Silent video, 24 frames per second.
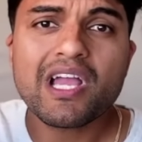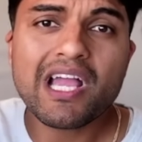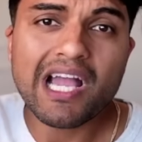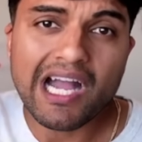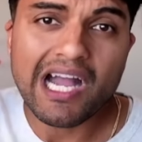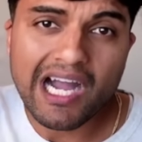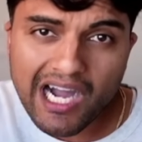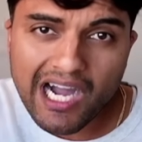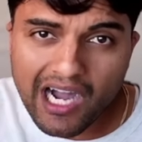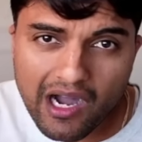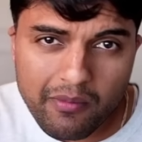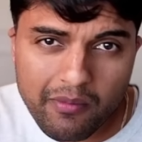
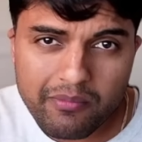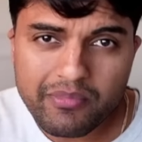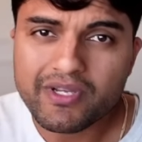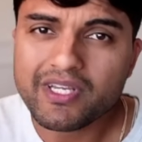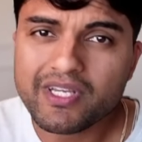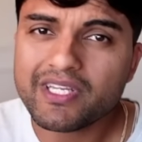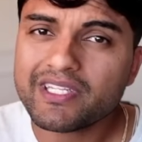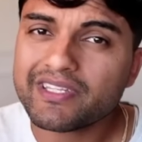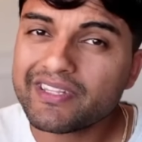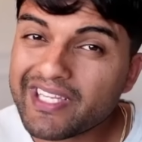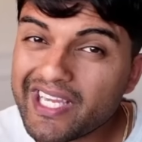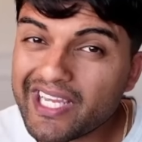up,
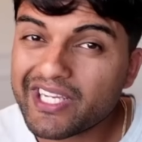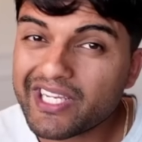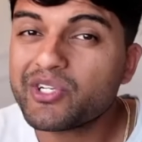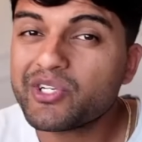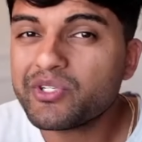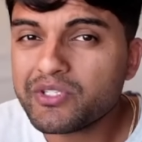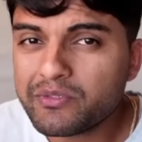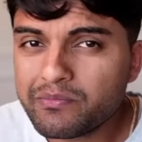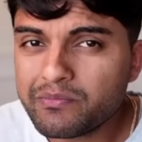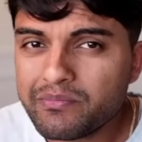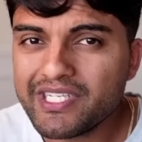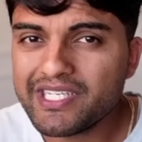that
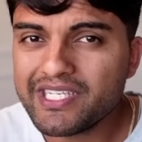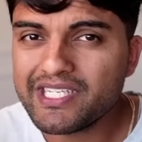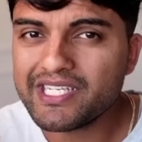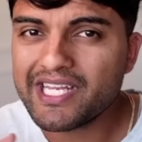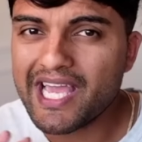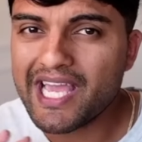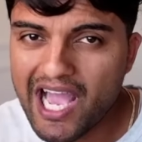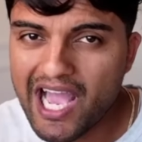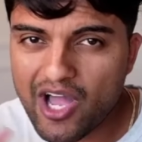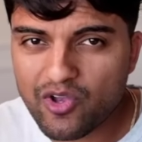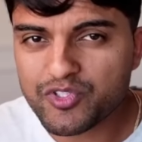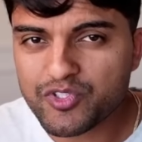could mean
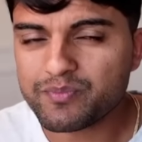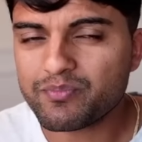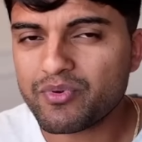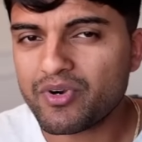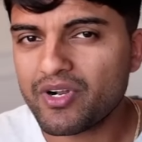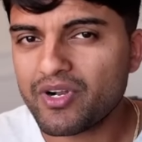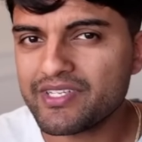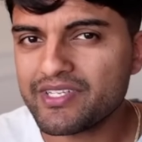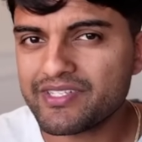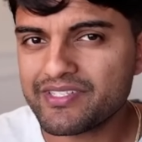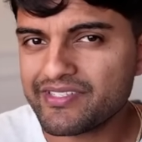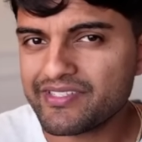house
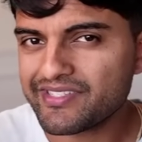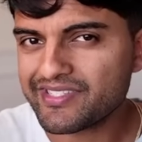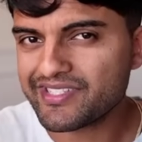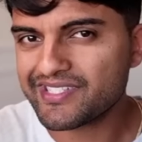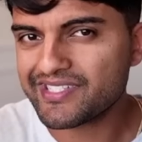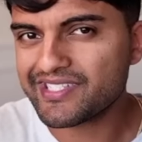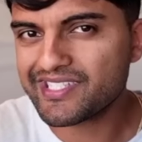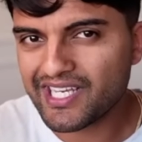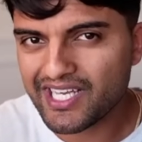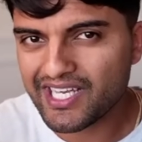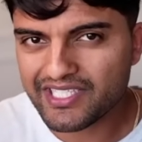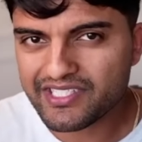prices
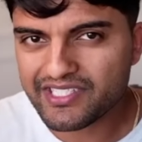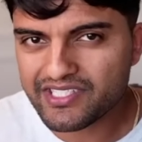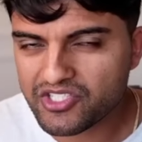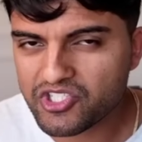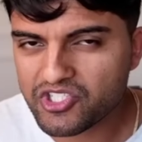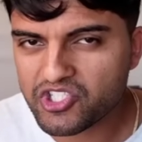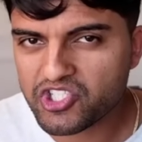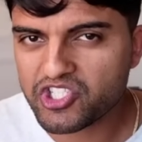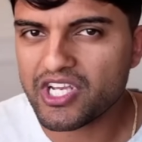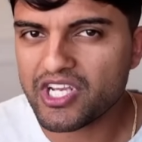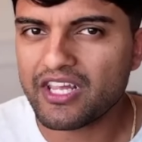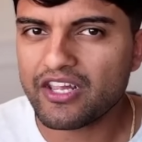start to
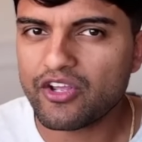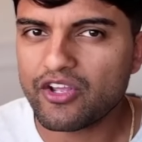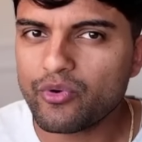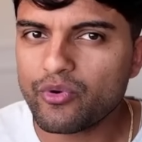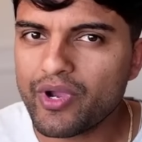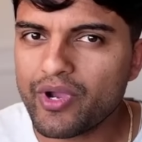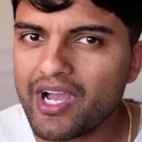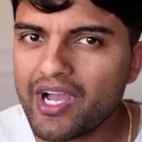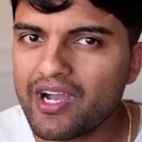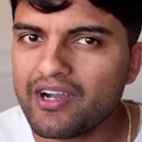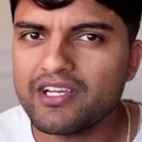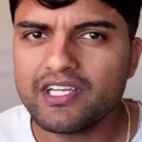shallow
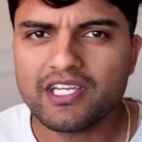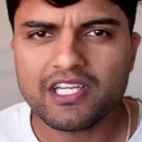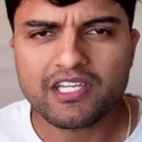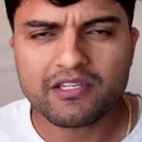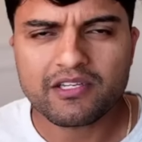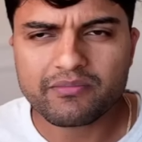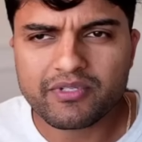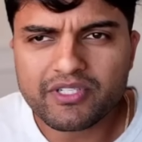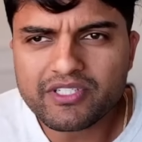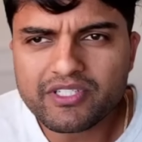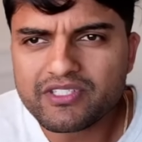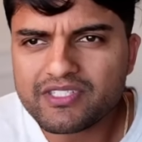out,
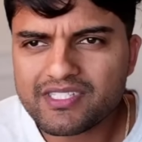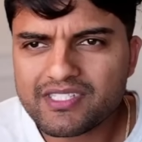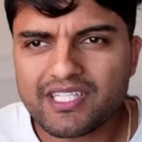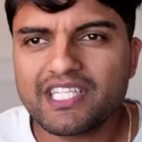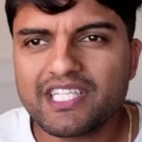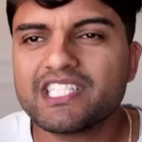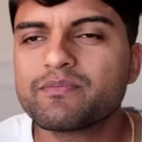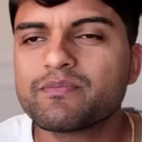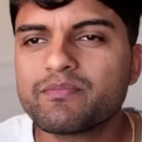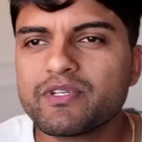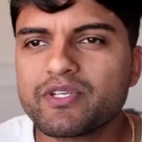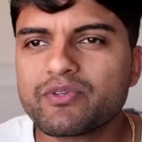because
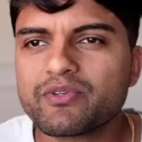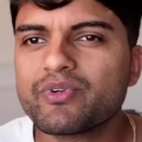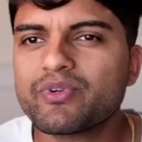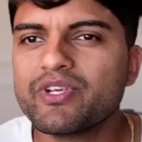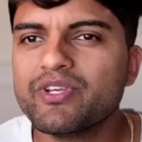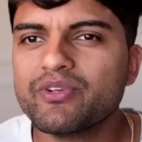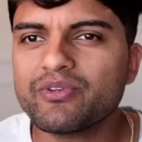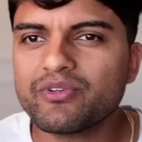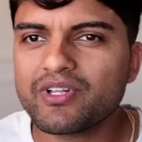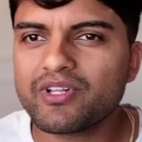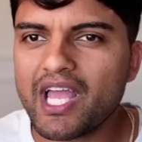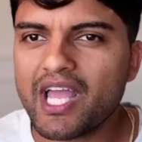let's be
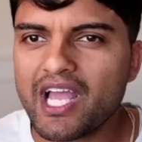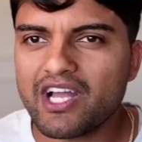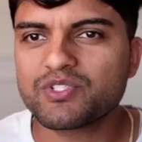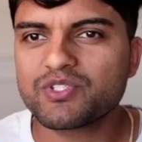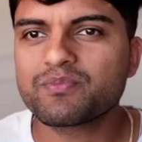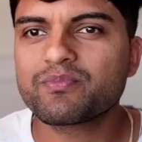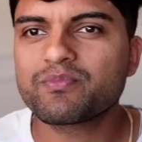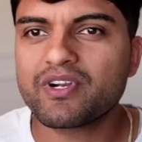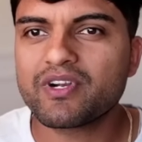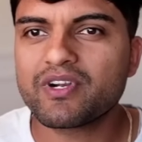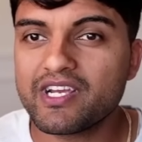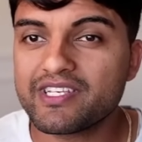real, house
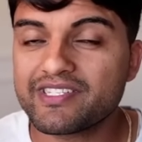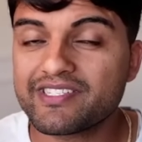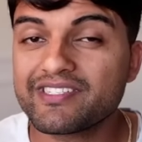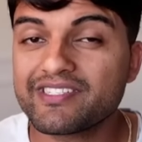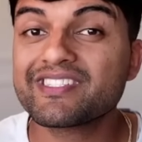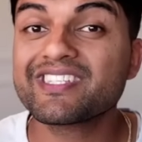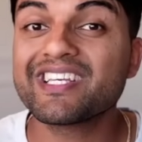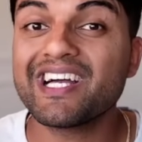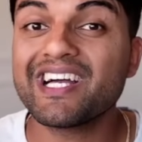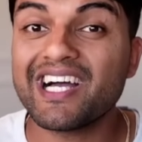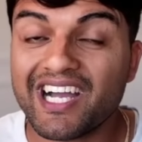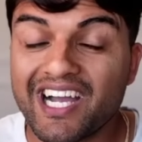prices
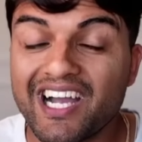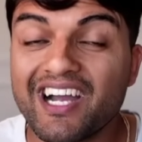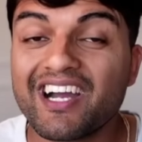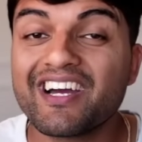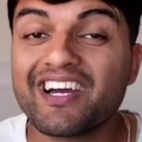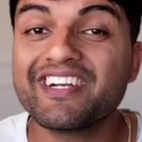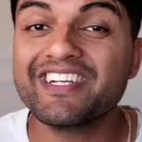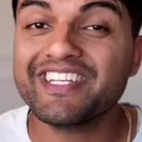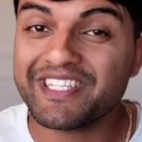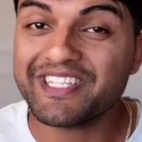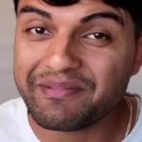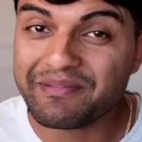are
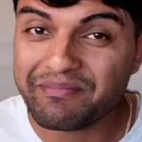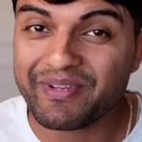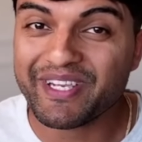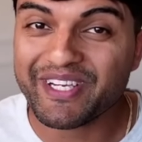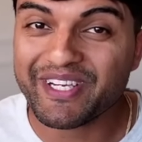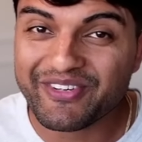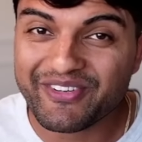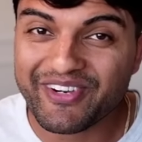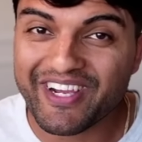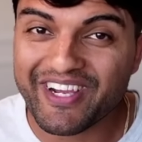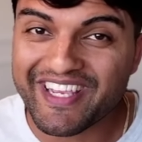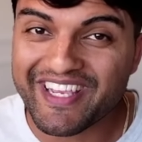in a big
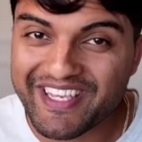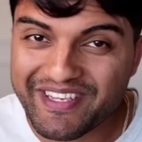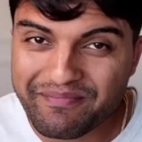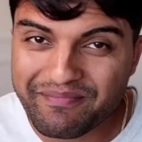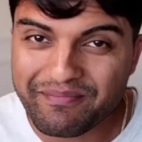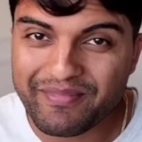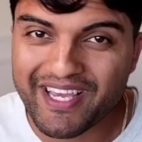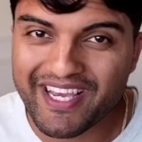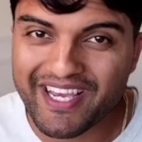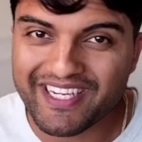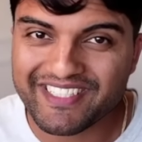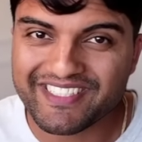way
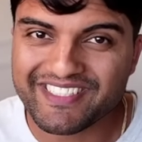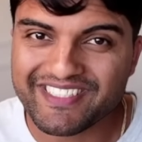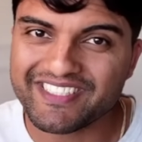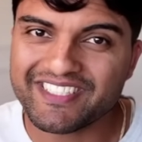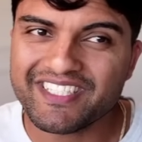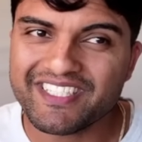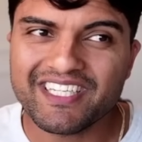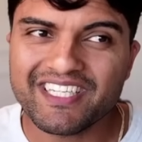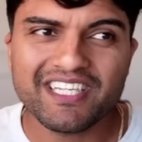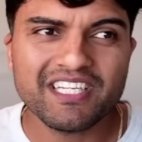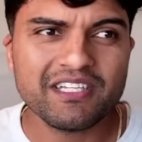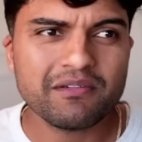impacted
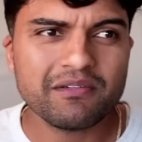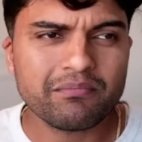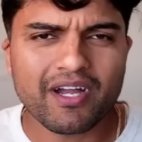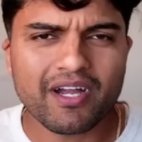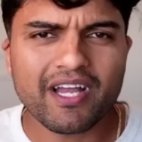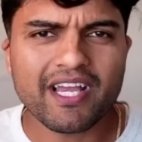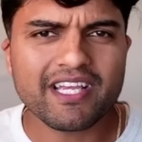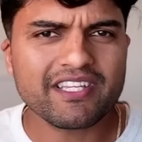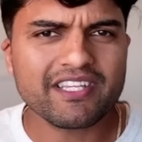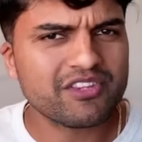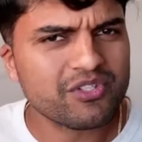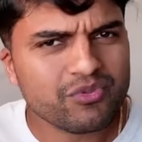
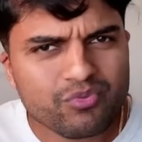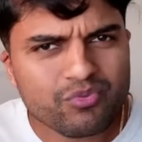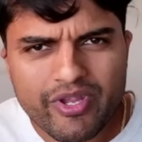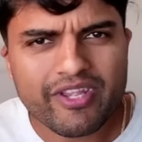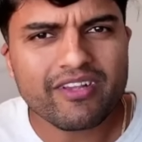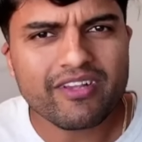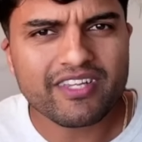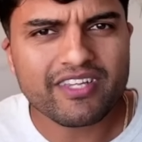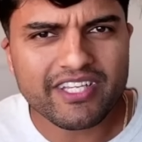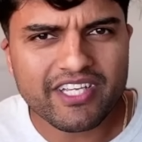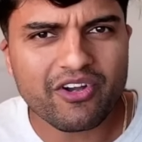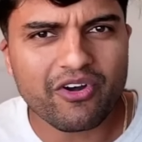by the
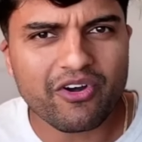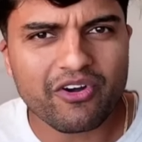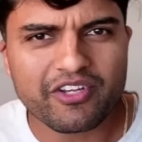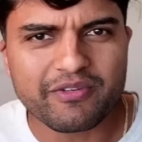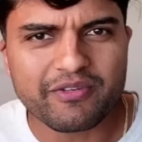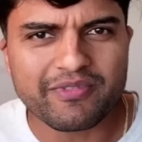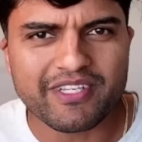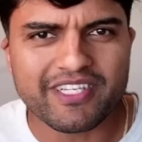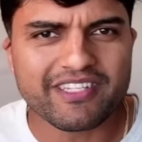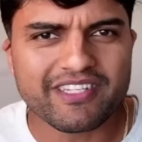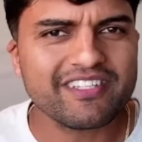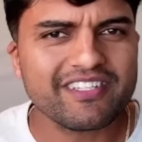real
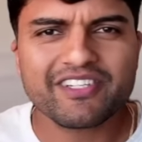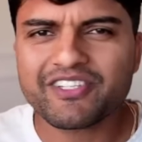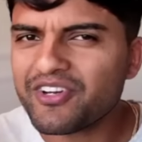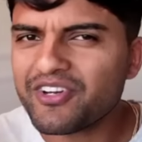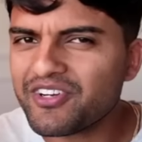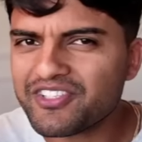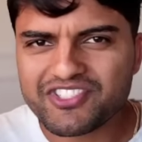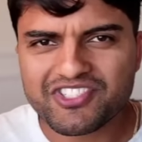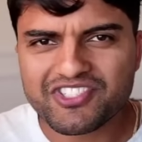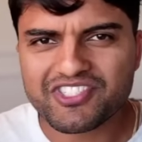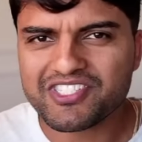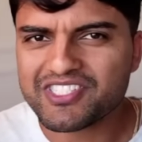economy. They're not
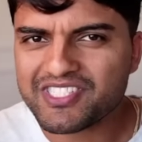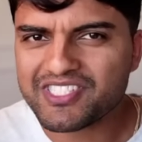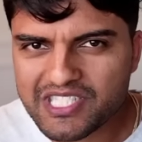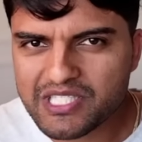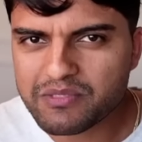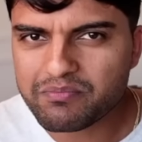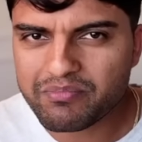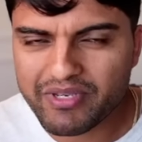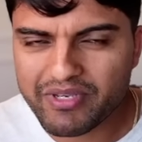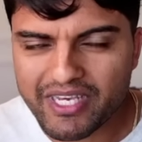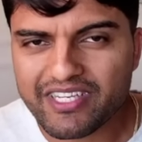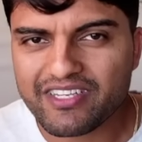just a
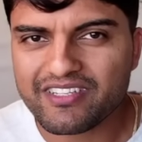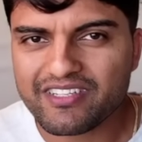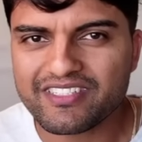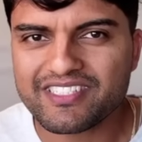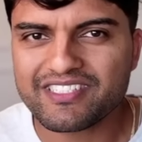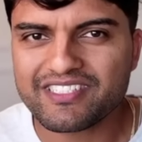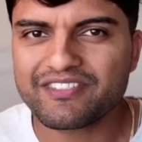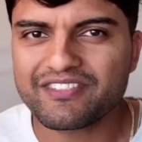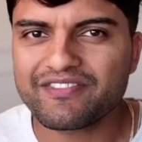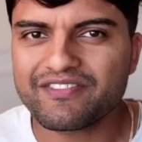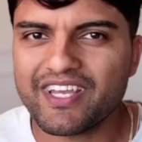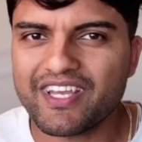
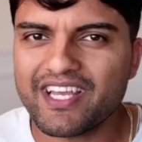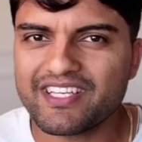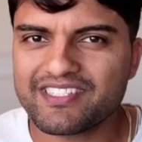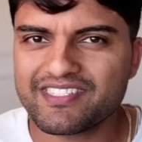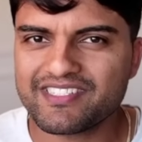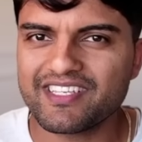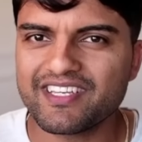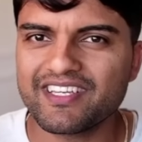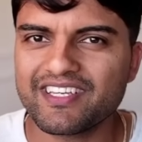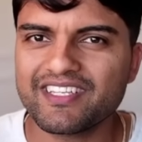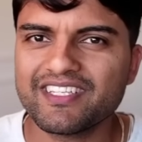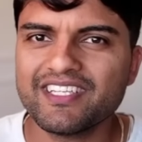speculative
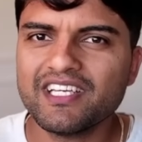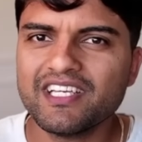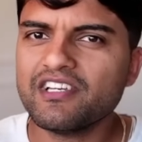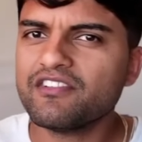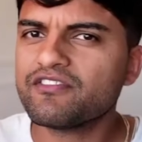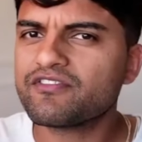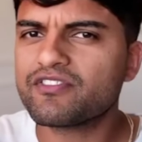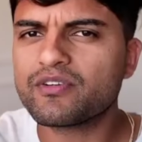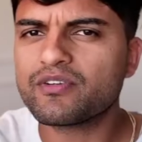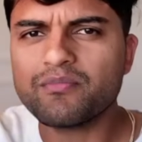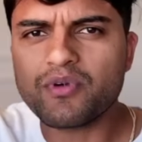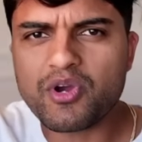asset
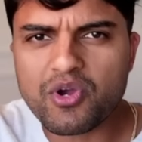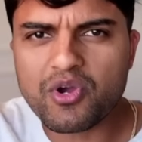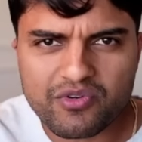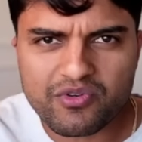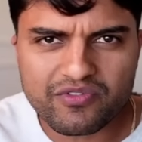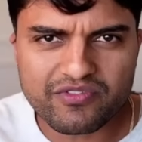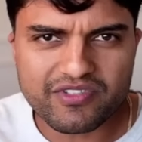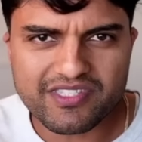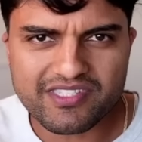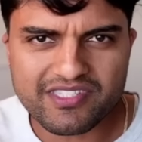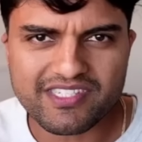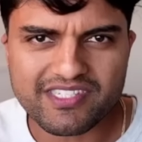from
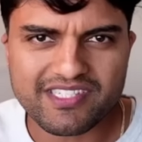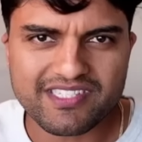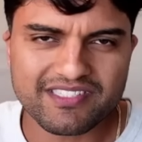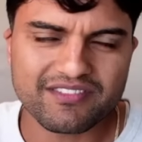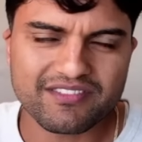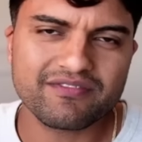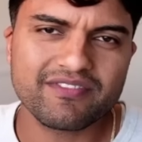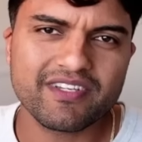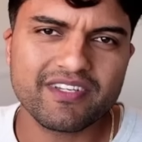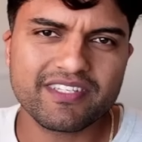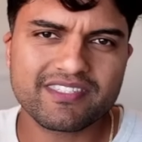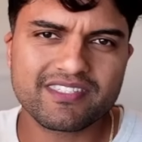overseas
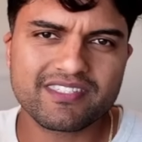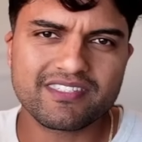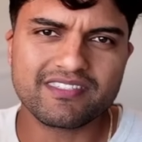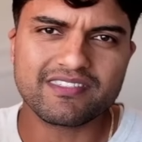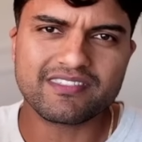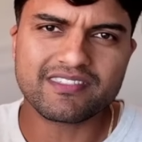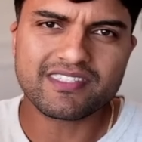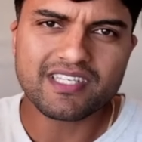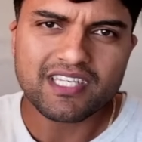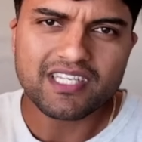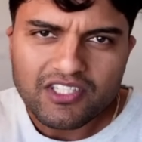investors.